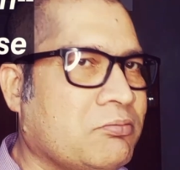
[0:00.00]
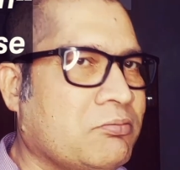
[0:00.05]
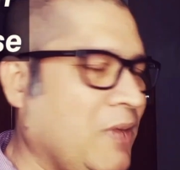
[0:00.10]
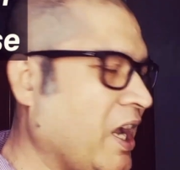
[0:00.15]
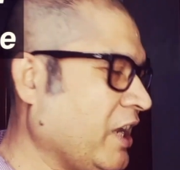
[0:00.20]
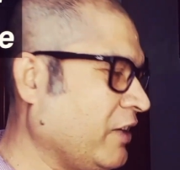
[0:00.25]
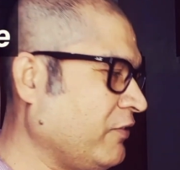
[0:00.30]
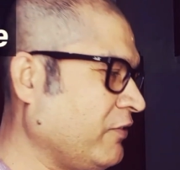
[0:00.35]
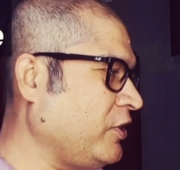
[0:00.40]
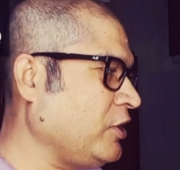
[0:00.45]

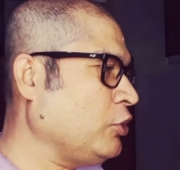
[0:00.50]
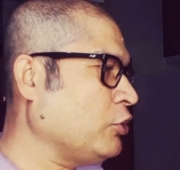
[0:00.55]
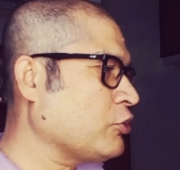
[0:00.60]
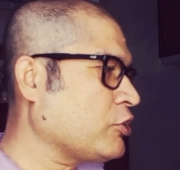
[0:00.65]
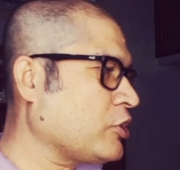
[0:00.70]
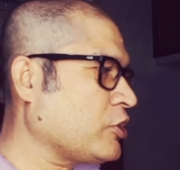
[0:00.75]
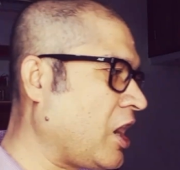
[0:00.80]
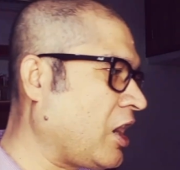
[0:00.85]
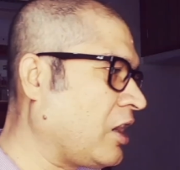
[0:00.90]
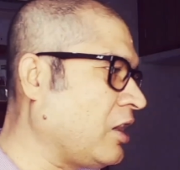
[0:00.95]
my
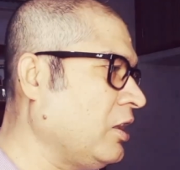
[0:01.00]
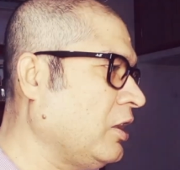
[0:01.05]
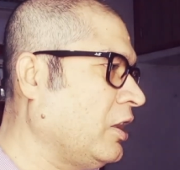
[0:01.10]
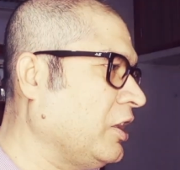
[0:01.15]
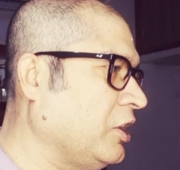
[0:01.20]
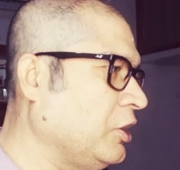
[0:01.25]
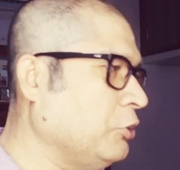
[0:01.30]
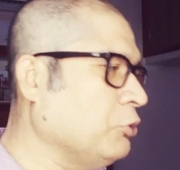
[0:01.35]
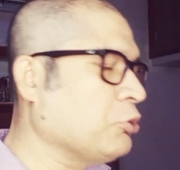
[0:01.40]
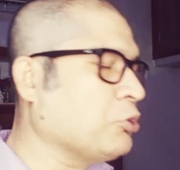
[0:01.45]
videos are
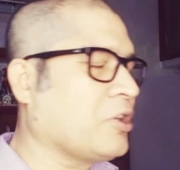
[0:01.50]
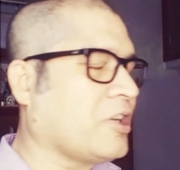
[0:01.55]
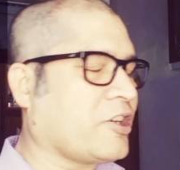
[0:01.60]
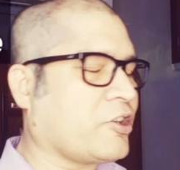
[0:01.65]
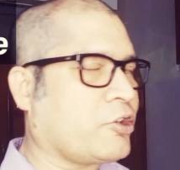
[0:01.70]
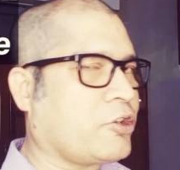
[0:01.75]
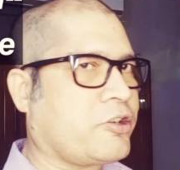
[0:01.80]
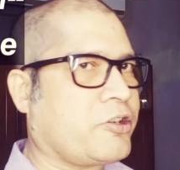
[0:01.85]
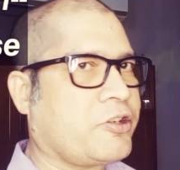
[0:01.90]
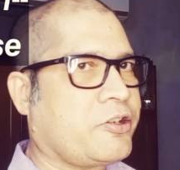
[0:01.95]

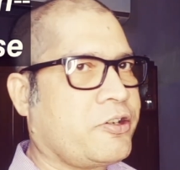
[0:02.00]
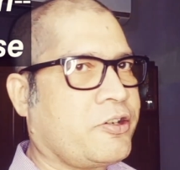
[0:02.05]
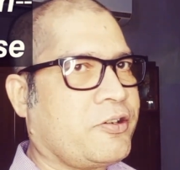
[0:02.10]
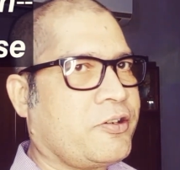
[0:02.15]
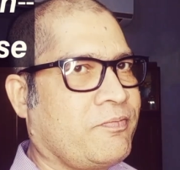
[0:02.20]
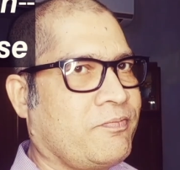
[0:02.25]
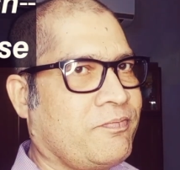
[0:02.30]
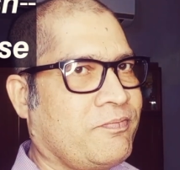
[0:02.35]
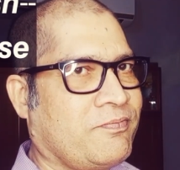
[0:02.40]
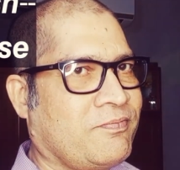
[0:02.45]

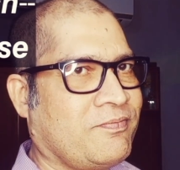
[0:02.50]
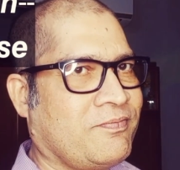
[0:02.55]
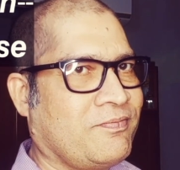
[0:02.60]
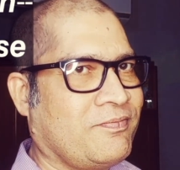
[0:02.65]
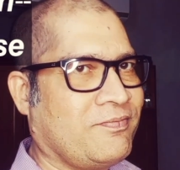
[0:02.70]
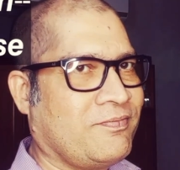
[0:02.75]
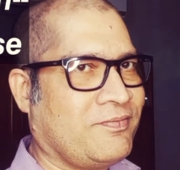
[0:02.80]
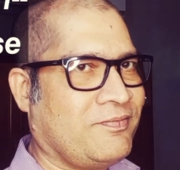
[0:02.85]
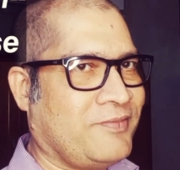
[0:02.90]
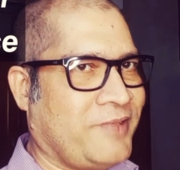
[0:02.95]
useless.
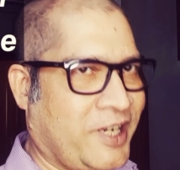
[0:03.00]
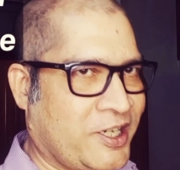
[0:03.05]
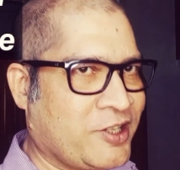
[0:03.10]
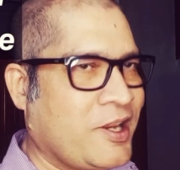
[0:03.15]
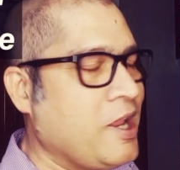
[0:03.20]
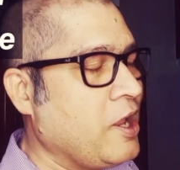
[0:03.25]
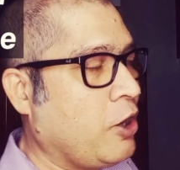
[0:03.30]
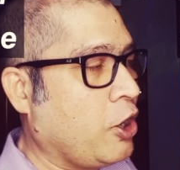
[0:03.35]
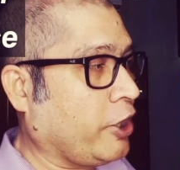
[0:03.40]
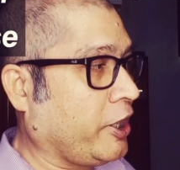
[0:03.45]

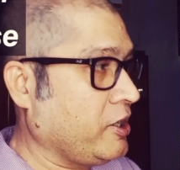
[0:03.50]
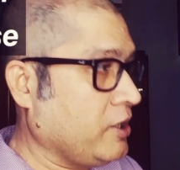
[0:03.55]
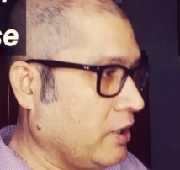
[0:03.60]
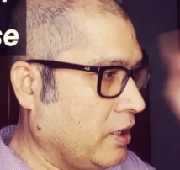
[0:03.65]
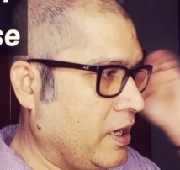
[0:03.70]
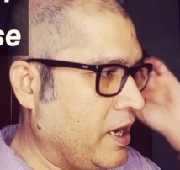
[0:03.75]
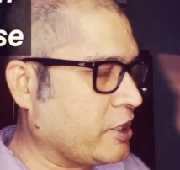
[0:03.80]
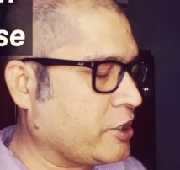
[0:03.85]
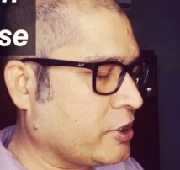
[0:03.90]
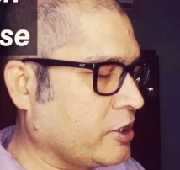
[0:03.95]
Yes. Okay,
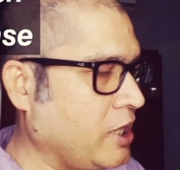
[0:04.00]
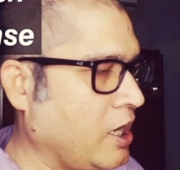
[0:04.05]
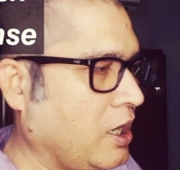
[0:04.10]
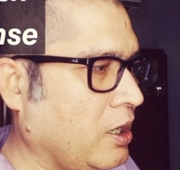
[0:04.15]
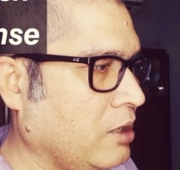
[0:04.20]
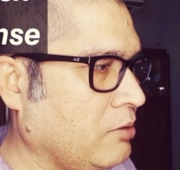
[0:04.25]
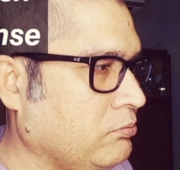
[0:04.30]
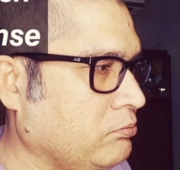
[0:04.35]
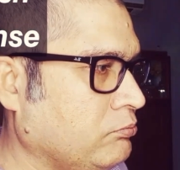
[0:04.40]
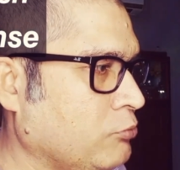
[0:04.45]
let's
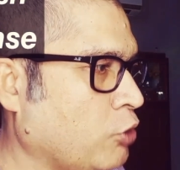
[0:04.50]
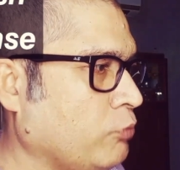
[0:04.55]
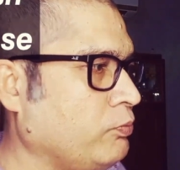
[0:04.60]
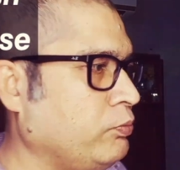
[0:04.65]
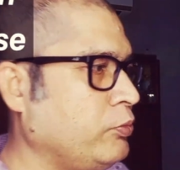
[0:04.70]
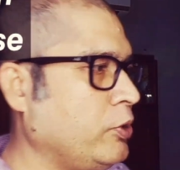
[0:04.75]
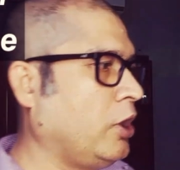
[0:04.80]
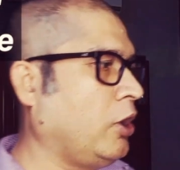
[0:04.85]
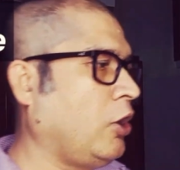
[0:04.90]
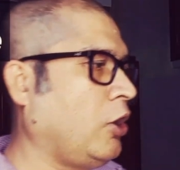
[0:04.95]

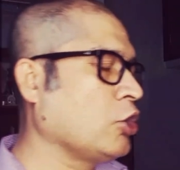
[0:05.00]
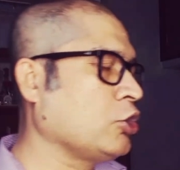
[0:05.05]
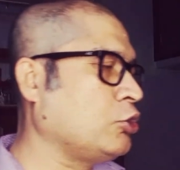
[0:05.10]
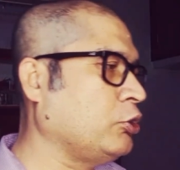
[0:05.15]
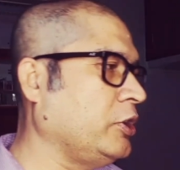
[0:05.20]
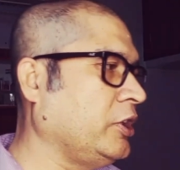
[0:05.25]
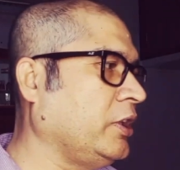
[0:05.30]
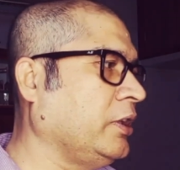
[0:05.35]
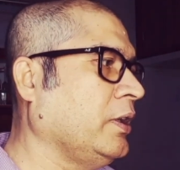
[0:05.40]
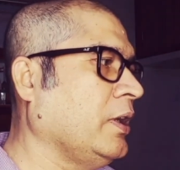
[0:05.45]
move on
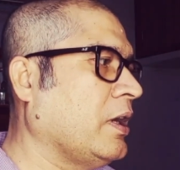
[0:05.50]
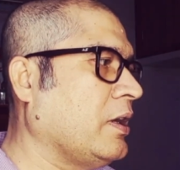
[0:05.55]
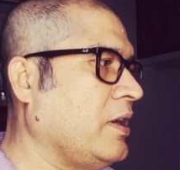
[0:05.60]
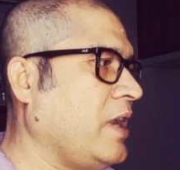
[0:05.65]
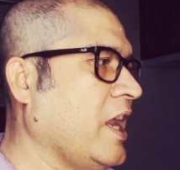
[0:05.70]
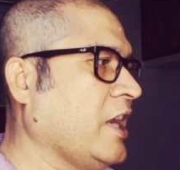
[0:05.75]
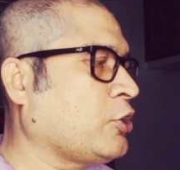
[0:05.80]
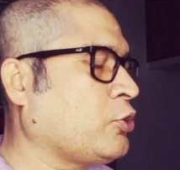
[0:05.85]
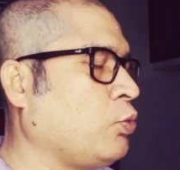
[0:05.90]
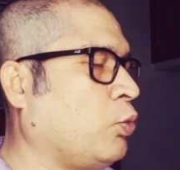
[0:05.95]
to the
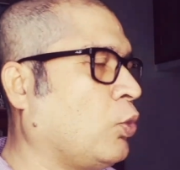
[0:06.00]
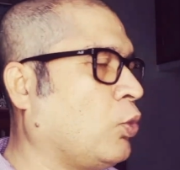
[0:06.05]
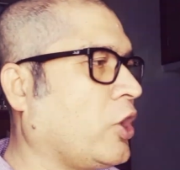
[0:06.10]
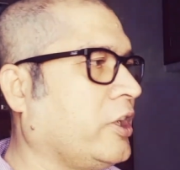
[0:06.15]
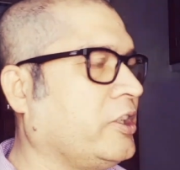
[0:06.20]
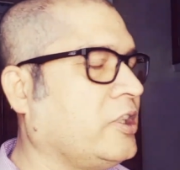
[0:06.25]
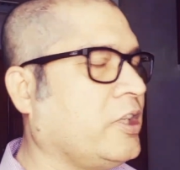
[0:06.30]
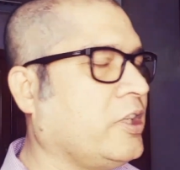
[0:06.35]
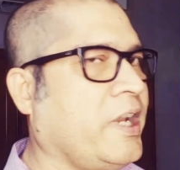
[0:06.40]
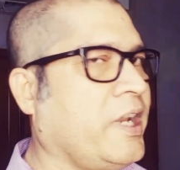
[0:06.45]
next
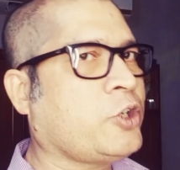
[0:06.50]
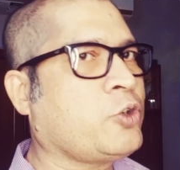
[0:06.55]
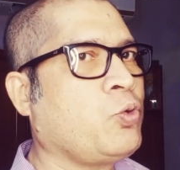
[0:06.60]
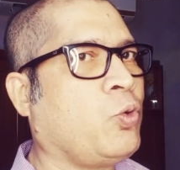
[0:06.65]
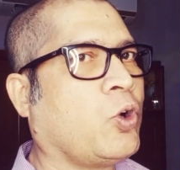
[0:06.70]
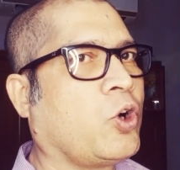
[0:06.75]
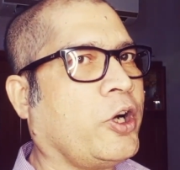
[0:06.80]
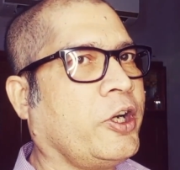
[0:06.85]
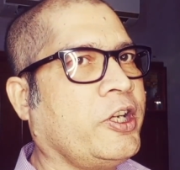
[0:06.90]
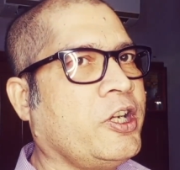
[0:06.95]
word. And the next
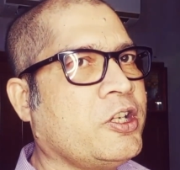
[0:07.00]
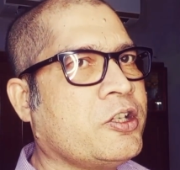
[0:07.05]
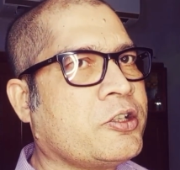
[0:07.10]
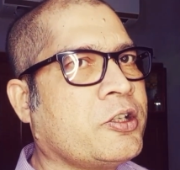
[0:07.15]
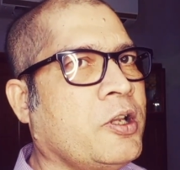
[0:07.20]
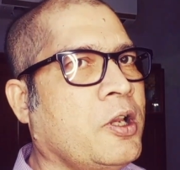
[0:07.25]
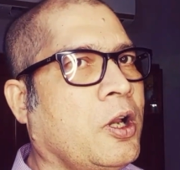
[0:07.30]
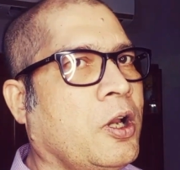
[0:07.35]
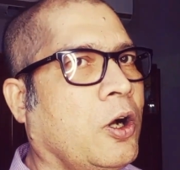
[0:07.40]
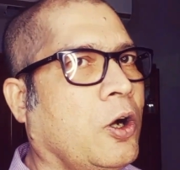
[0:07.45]
word
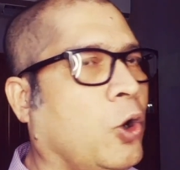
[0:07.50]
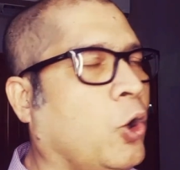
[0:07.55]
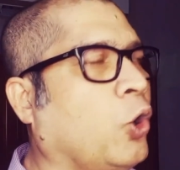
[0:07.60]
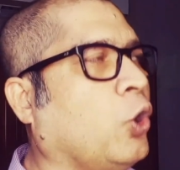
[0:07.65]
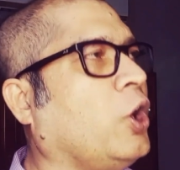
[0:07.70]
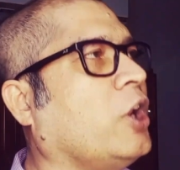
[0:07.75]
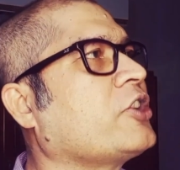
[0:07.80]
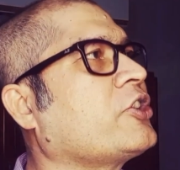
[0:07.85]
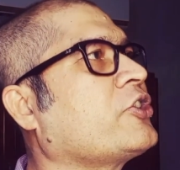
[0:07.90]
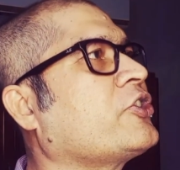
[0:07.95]
is
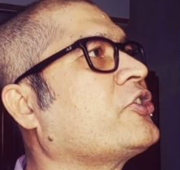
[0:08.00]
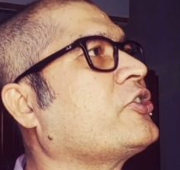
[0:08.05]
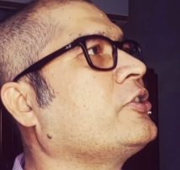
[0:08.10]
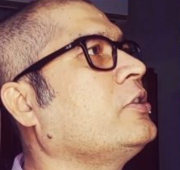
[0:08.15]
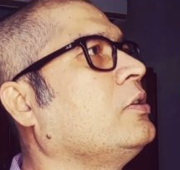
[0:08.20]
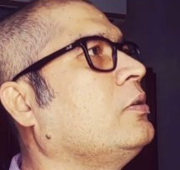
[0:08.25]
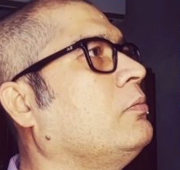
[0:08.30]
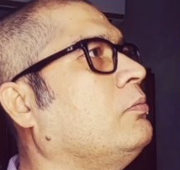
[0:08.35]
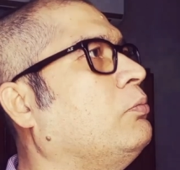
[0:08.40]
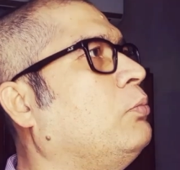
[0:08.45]

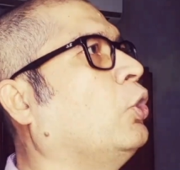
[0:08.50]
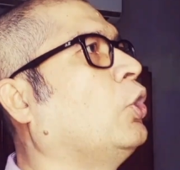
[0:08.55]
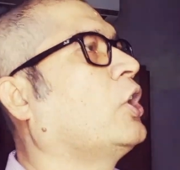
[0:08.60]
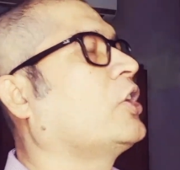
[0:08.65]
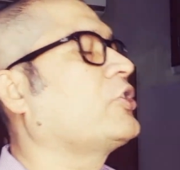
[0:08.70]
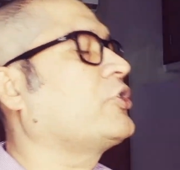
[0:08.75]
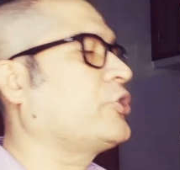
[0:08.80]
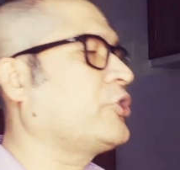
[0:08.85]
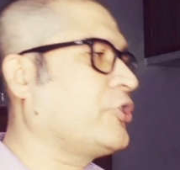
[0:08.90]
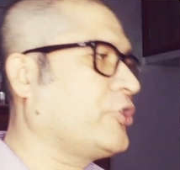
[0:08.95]
holus
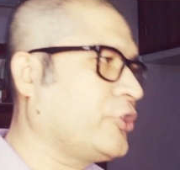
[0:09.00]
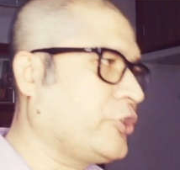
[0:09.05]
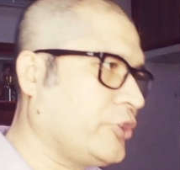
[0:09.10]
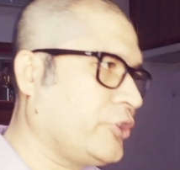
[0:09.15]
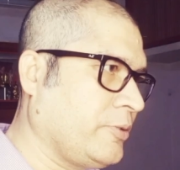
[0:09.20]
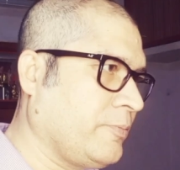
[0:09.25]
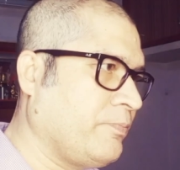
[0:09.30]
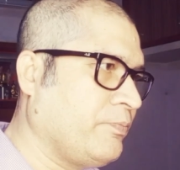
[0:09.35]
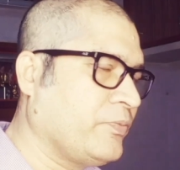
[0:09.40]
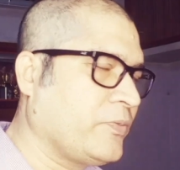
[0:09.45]

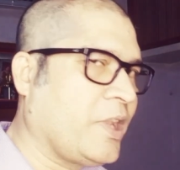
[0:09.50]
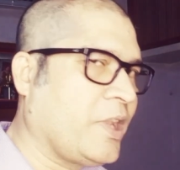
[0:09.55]
bolus.